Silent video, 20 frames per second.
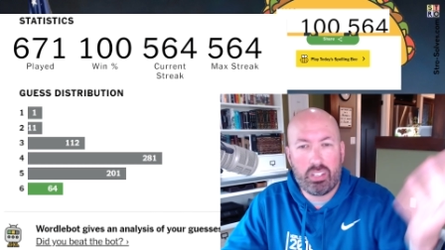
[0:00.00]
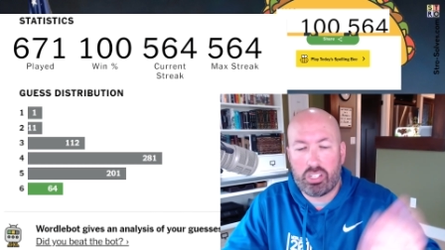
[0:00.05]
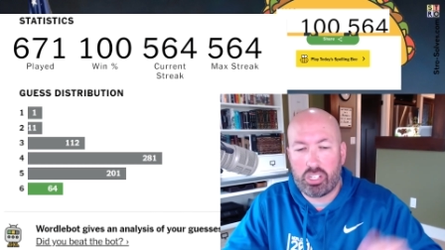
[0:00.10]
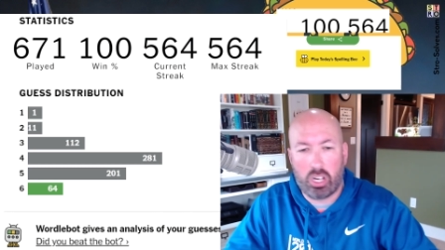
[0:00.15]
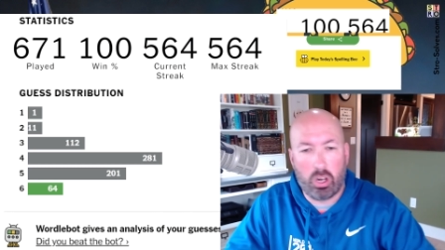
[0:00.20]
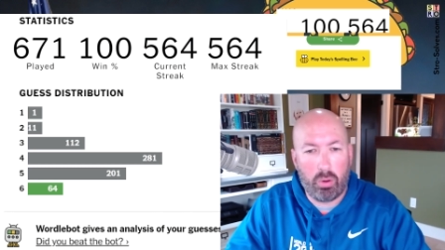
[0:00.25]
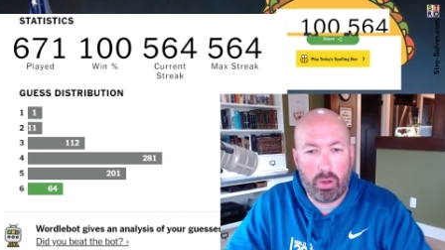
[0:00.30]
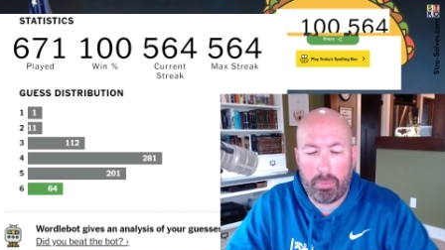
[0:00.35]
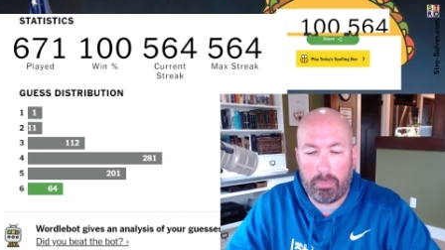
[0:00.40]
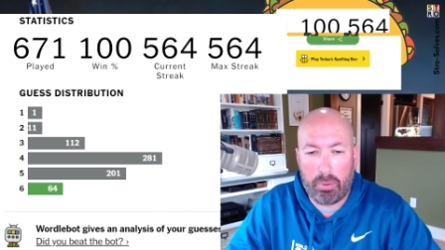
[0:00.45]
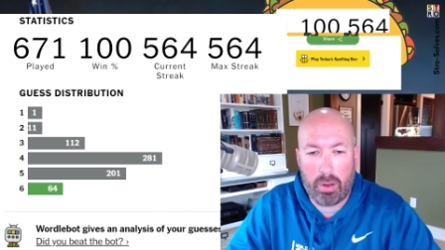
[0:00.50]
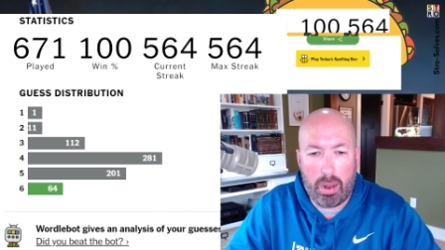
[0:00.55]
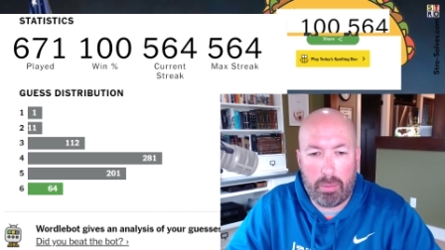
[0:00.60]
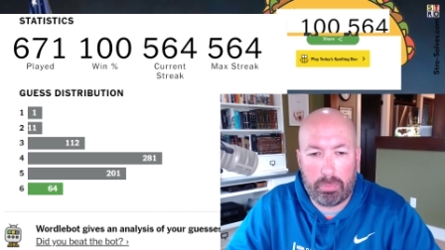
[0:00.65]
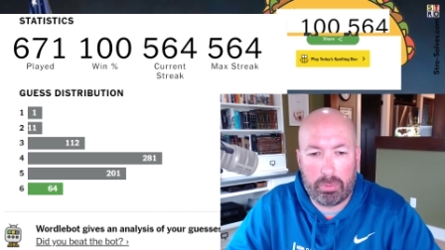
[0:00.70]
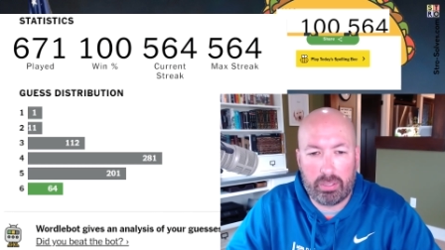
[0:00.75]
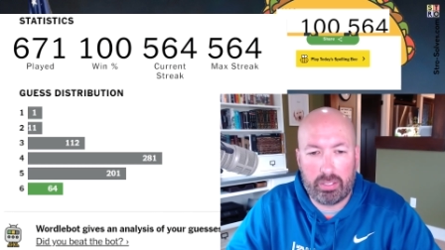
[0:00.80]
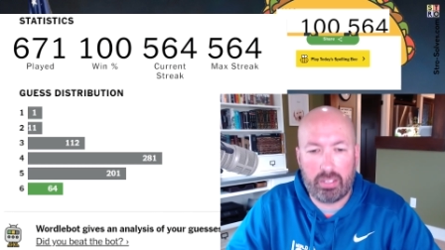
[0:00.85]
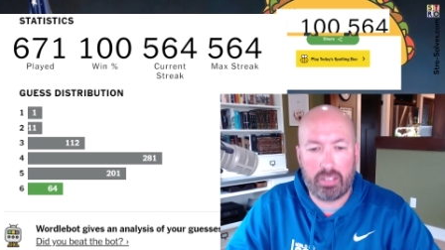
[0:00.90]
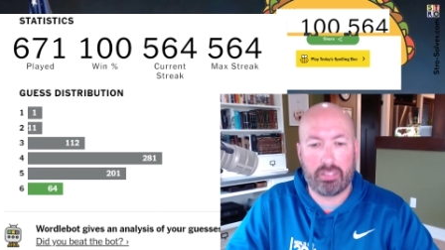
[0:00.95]
show up
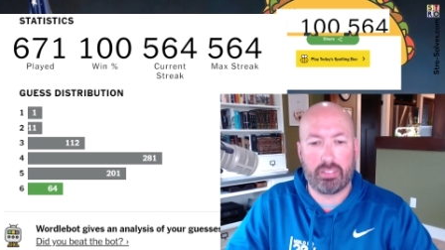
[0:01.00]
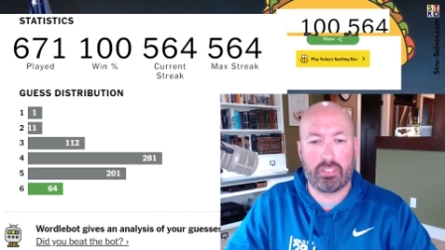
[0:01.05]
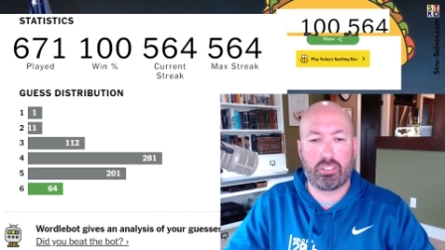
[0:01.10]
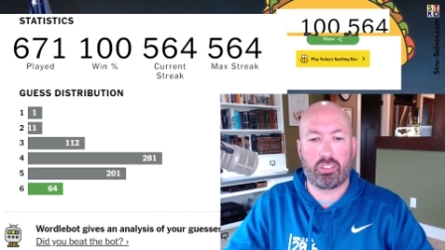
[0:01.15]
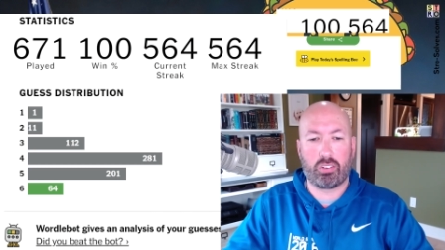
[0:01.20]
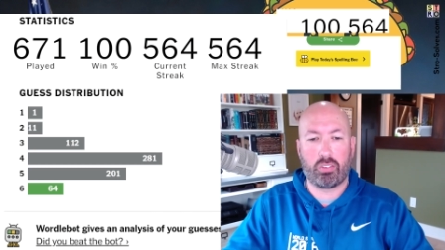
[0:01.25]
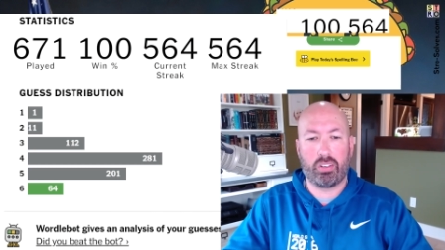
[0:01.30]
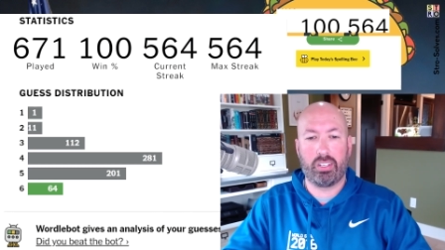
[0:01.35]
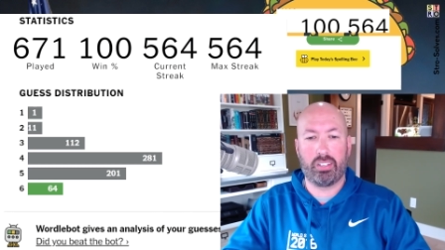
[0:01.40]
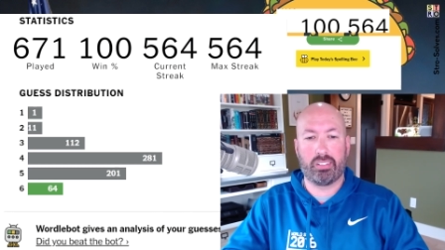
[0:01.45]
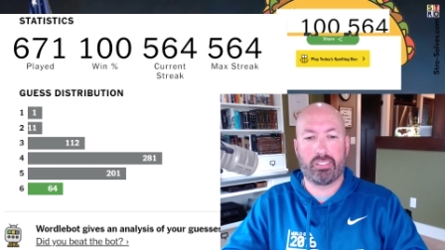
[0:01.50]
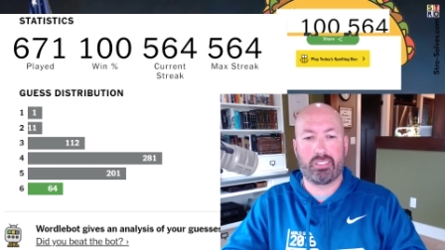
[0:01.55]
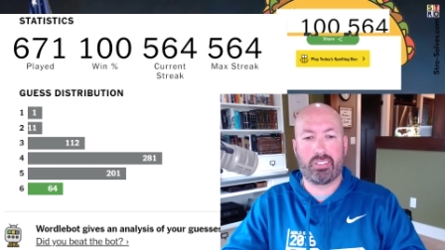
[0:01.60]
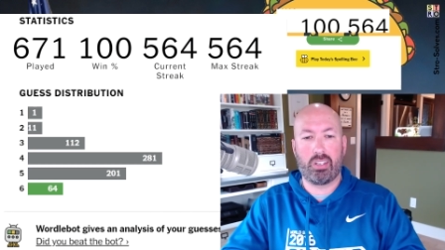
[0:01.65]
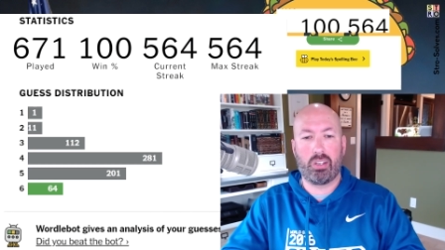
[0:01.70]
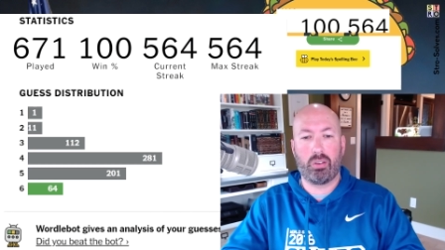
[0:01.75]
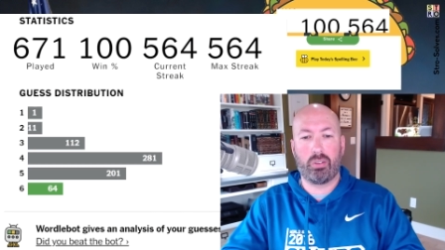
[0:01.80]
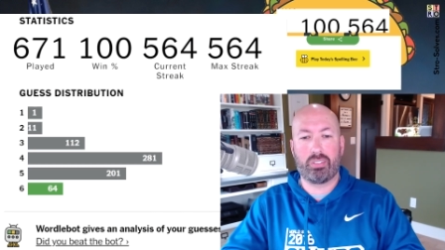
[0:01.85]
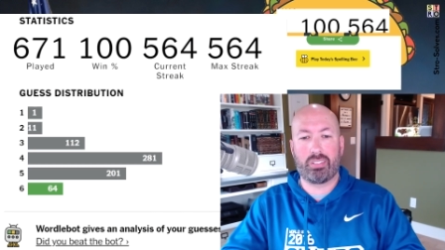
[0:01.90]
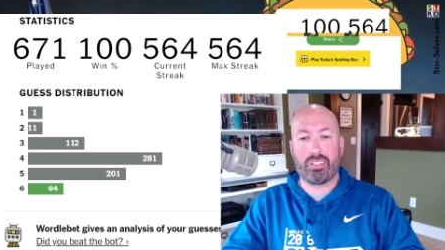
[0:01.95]
properly on the screen.
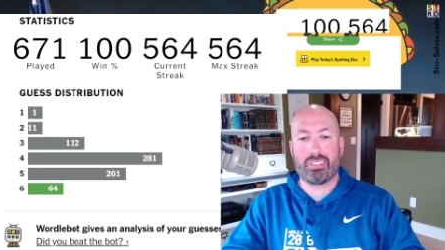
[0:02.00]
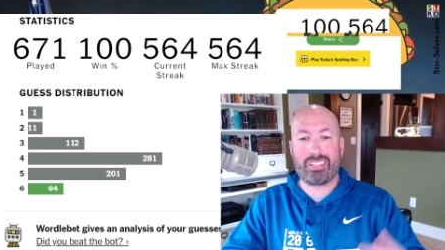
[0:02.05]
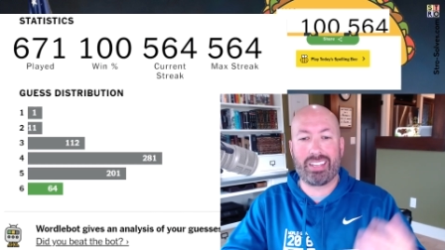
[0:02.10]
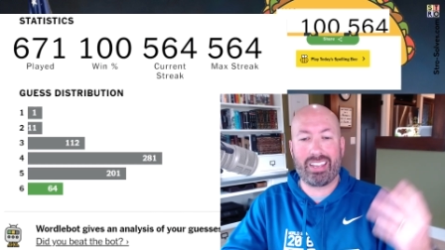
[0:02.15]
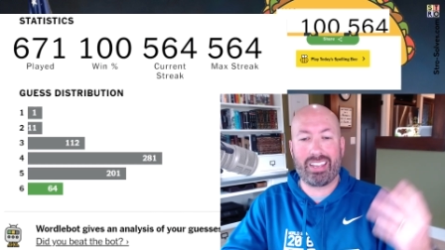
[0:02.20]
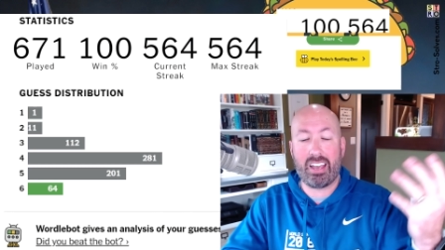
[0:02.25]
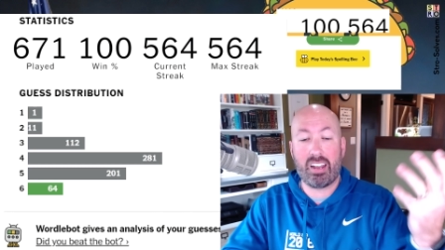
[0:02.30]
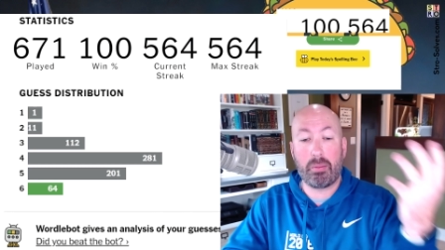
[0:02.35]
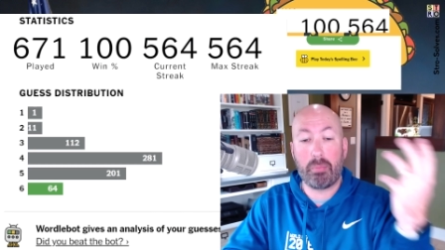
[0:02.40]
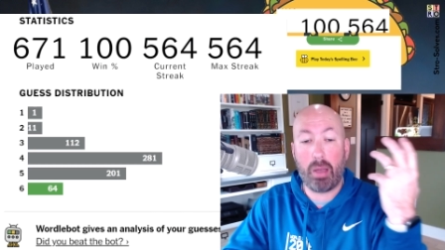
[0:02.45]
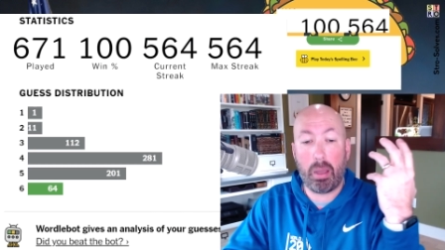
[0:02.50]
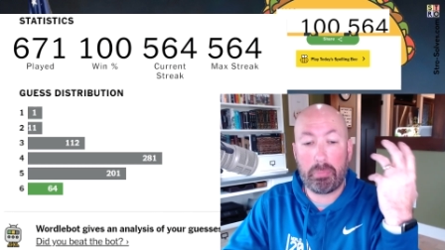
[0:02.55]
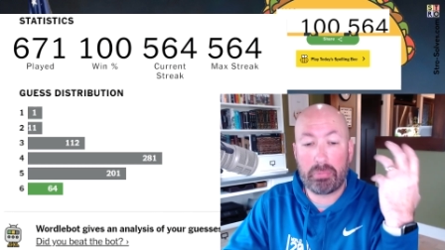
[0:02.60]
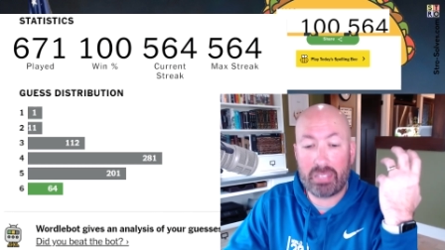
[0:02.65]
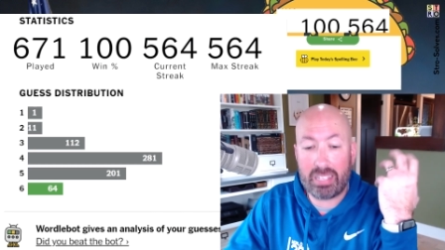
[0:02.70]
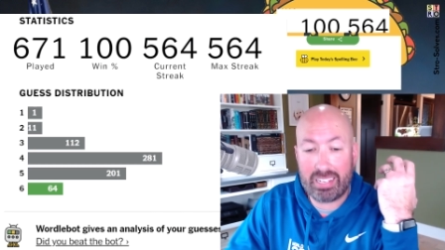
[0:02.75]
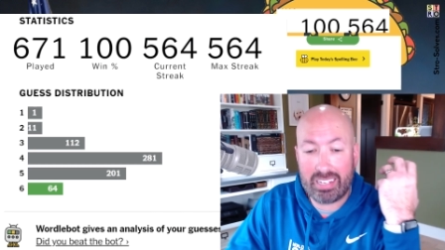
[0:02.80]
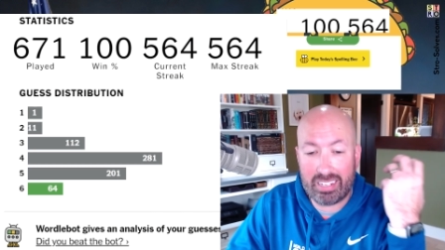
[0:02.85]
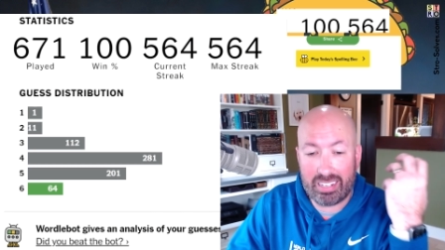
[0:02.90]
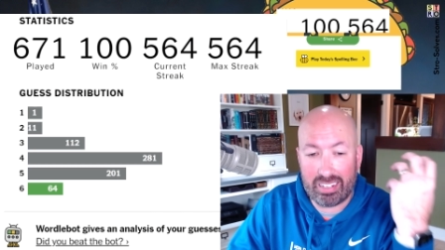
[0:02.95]
So since I got them
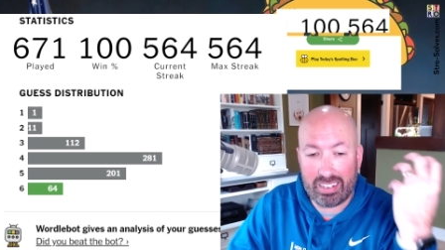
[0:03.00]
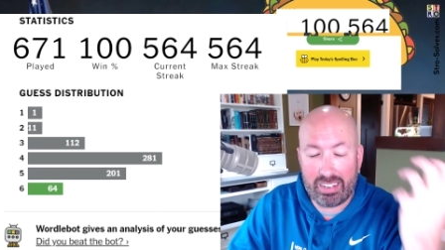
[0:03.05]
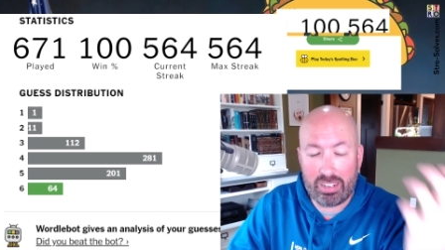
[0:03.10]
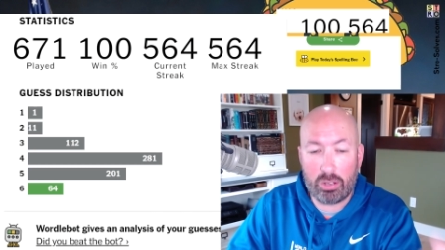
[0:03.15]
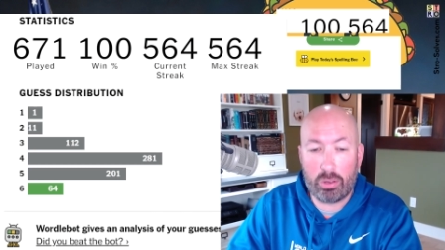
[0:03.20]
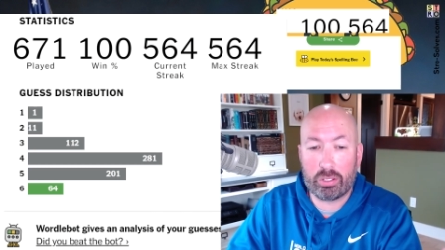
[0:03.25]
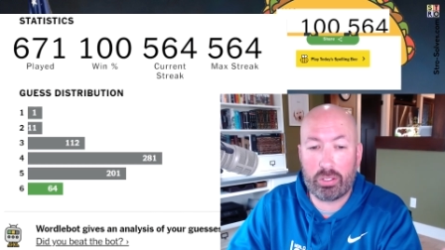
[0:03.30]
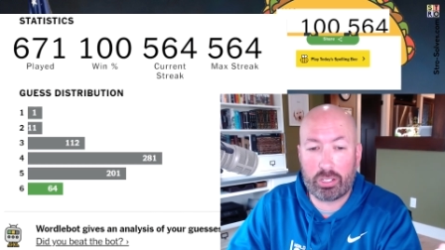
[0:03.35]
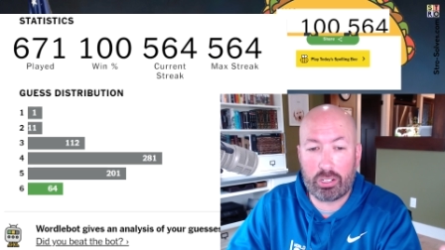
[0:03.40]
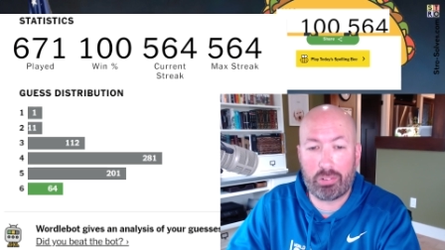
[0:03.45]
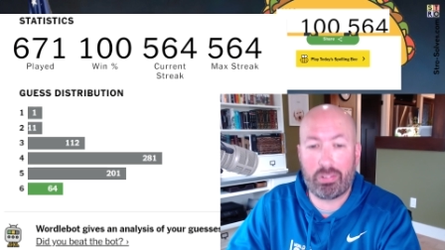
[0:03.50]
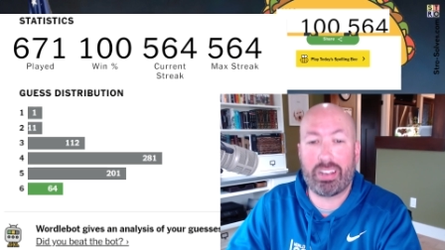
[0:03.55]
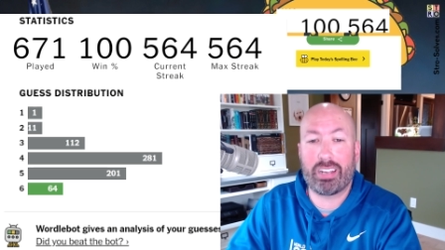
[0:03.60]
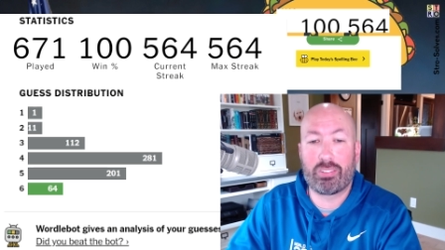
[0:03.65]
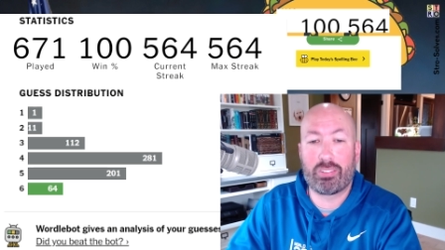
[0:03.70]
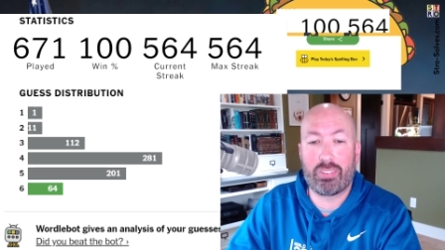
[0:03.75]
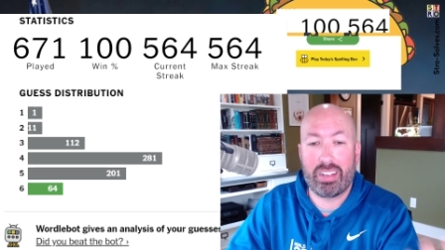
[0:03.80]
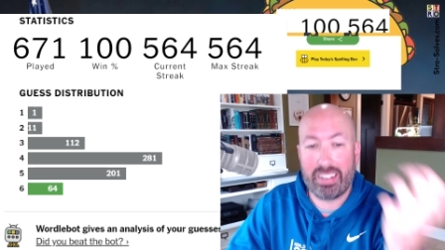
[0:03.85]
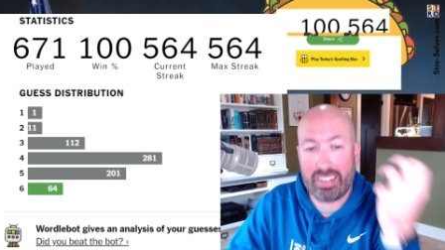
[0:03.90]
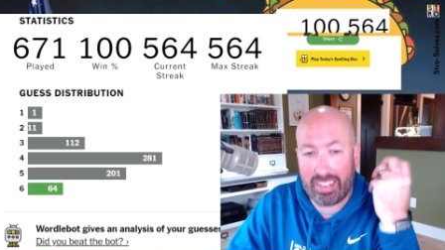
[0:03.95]
updated and I know they're
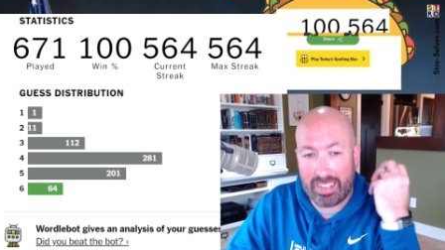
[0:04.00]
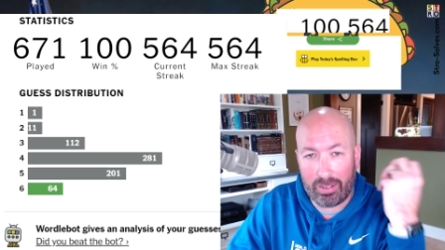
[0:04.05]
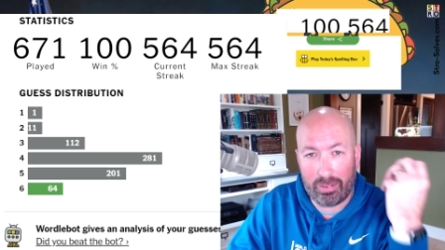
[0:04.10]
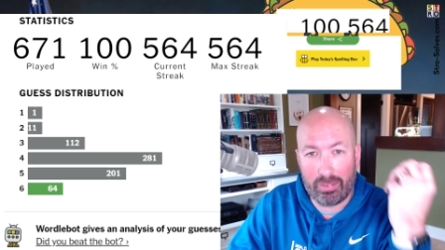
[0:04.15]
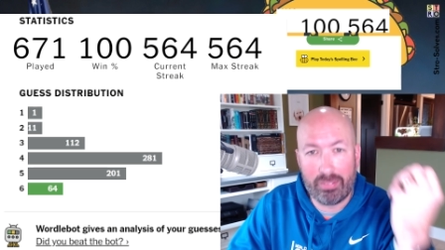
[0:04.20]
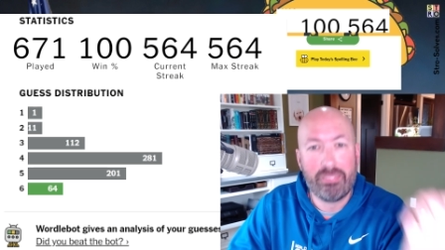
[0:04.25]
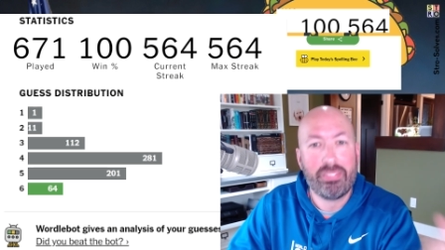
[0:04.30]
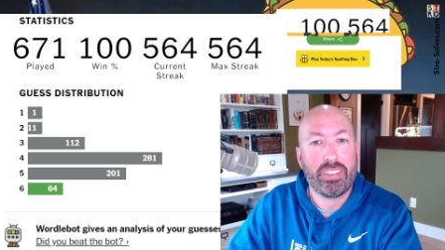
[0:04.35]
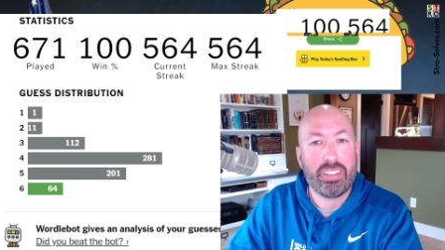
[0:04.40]
correct right now,